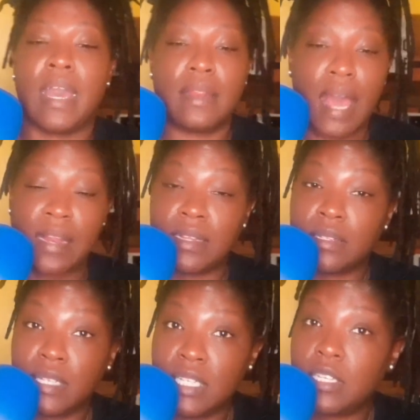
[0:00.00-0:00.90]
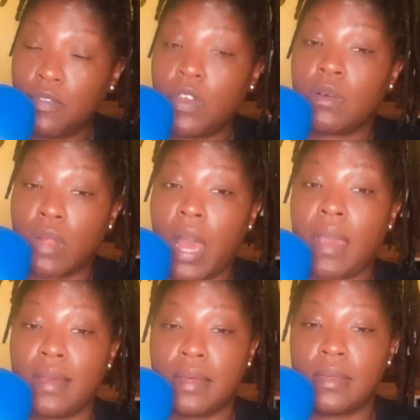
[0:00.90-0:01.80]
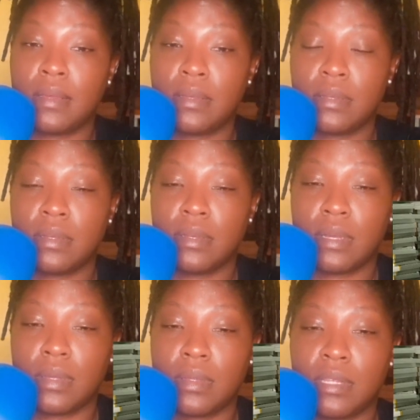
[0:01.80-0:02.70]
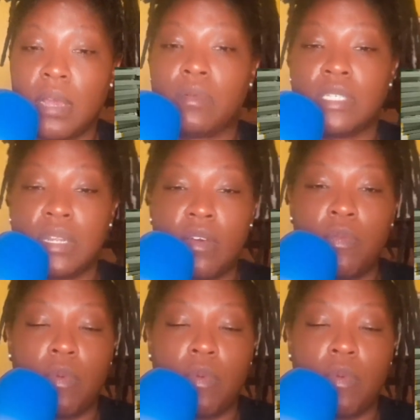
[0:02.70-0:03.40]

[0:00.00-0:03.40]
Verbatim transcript: and not at least feel like there was enough